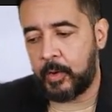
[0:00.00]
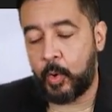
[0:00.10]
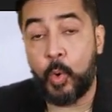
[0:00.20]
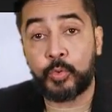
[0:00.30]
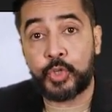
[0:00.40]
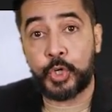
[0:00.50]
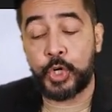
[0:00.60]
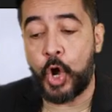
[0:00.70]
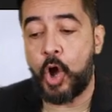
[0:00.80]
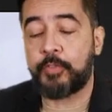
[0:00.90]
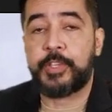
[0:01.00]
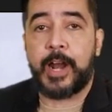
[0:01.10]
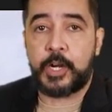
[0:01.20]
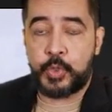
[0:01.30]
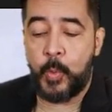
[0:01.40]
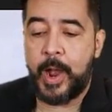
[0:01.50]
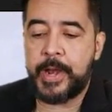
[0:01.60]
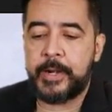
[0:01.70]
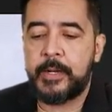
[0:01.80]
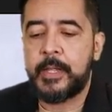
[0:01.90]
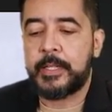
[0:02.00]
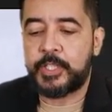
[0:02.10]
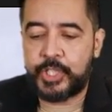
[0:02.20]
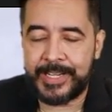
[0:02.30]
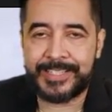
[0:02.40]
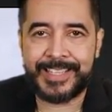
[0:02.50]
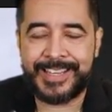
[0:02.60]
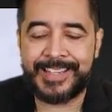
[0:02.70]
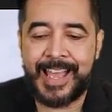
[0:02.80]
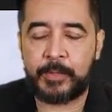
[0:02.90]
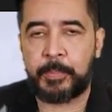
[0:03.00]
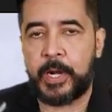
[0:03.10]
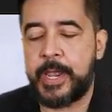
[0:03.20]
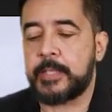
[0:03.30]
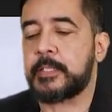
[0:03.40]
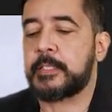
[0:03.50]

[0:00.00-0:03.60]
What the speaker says: contour of the arch wire just in that place.